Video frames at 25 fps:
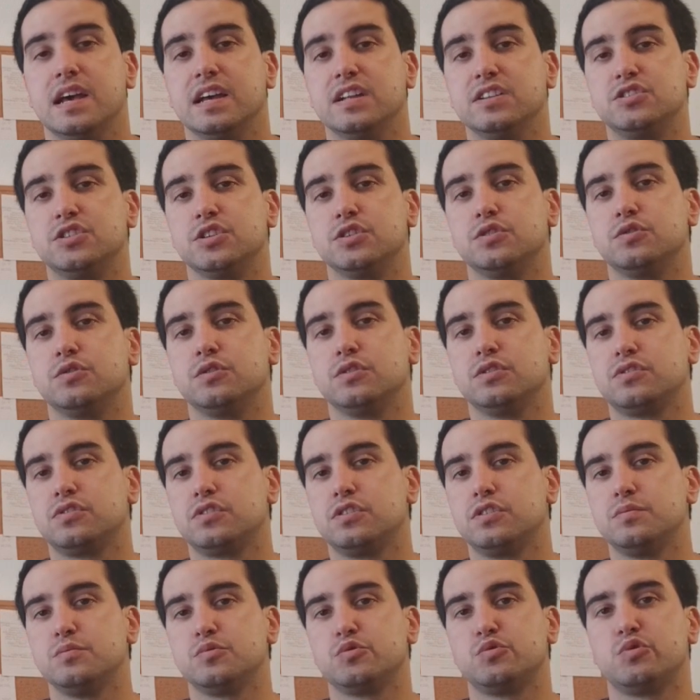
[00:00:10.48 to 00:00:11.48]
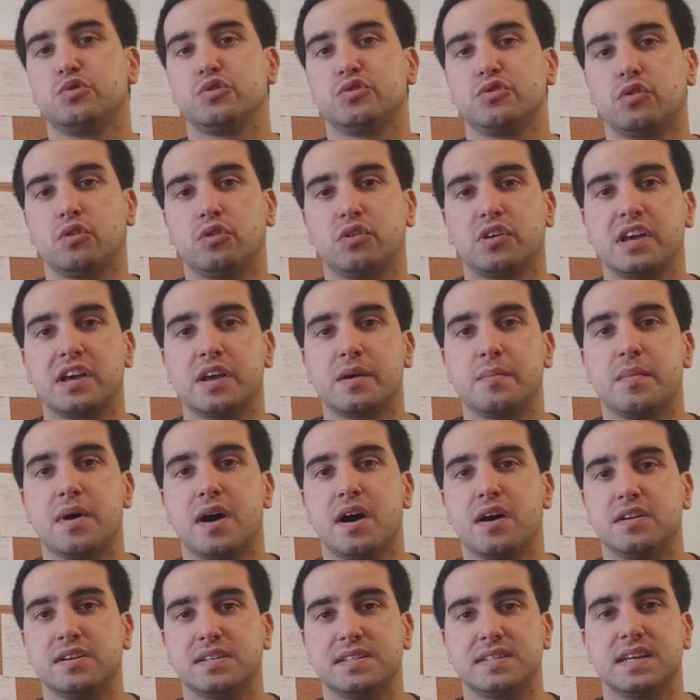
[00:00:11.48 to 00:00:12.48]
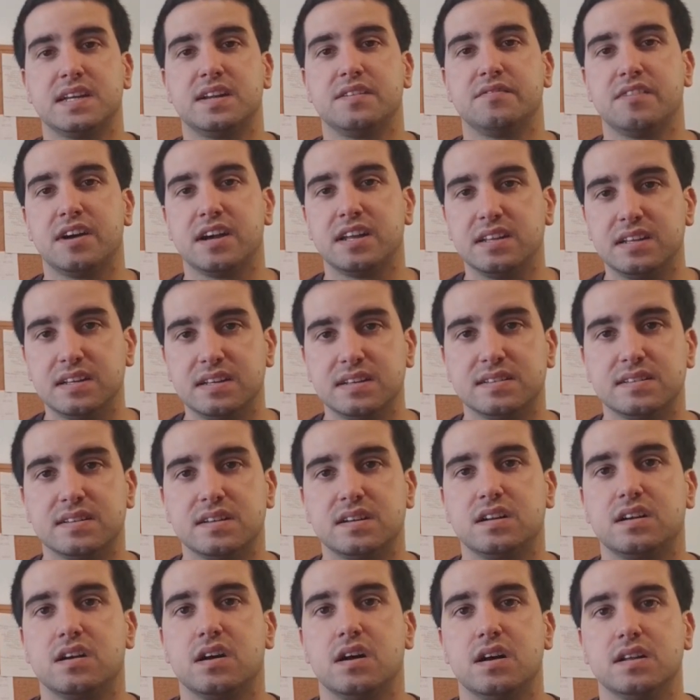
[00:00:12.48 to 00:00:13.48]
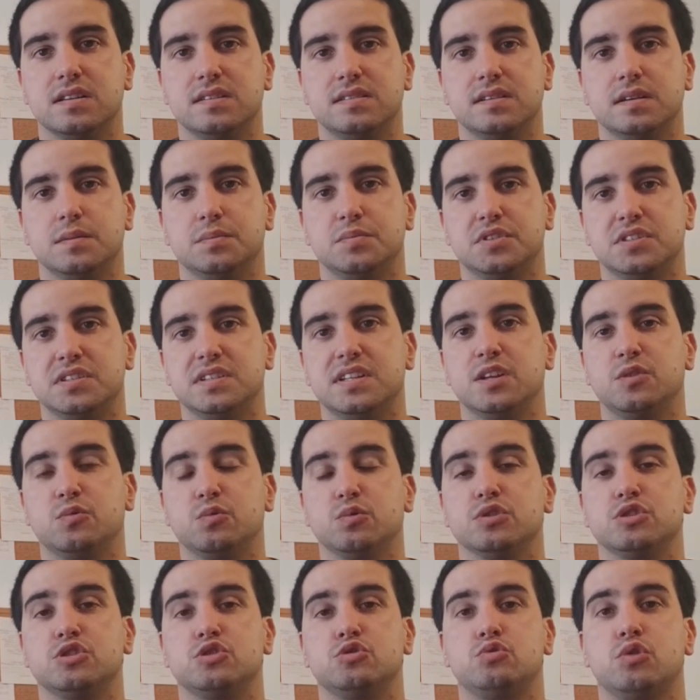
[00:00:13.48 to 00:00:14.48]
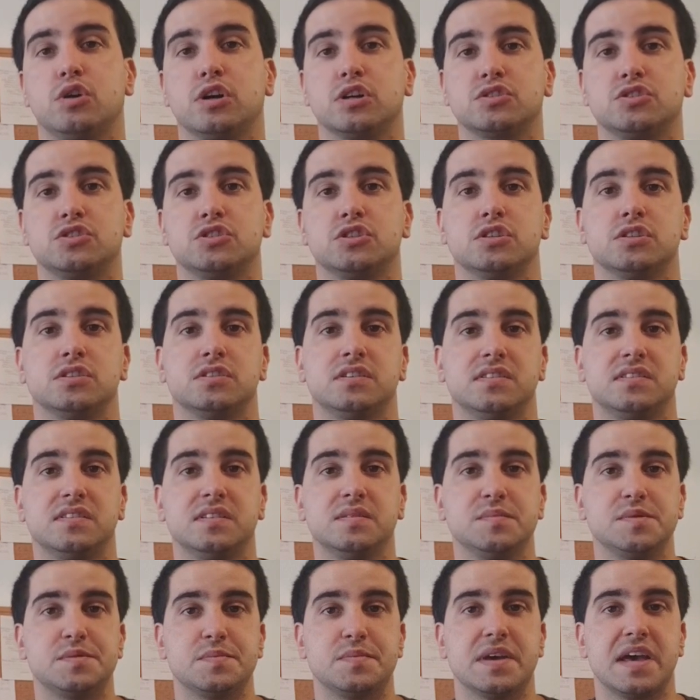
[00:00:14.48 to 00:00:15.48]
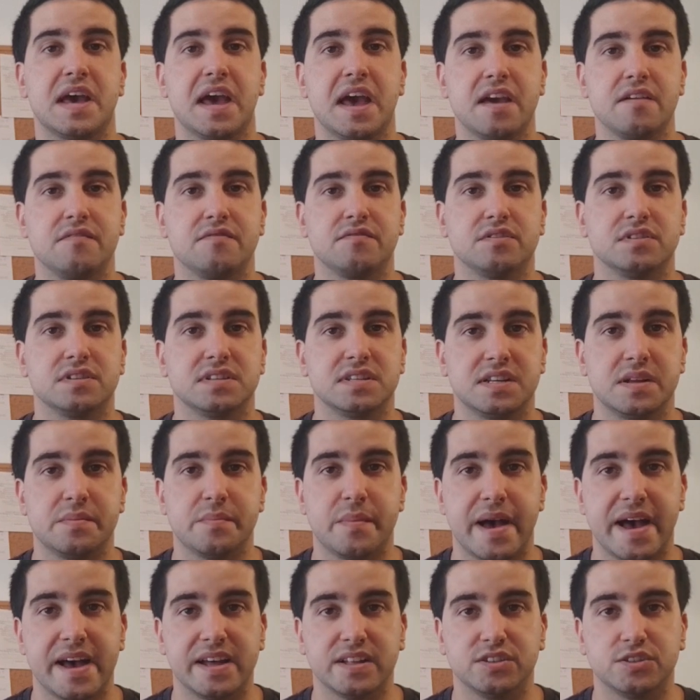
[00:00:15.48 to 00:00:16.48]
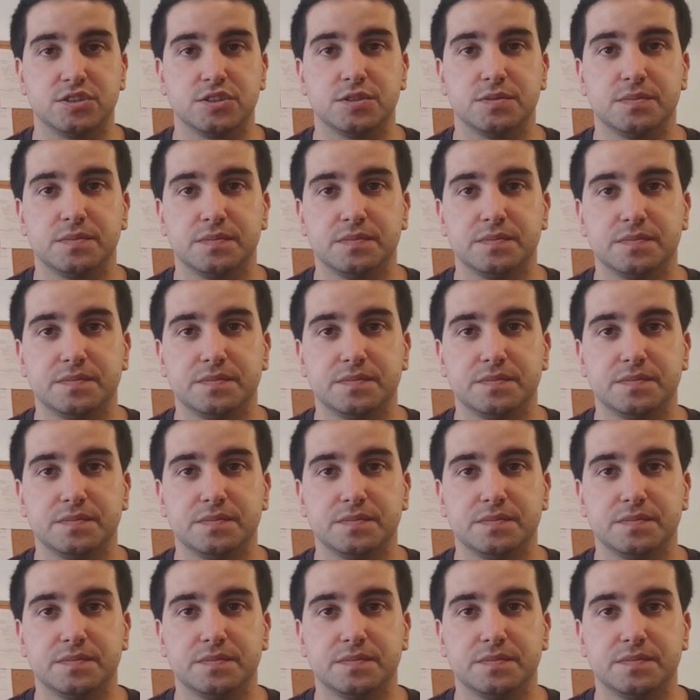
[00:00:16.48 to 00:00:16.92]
In general terms, we're talking about a set of ideas and concepts that will structure the team's behaviors in a match.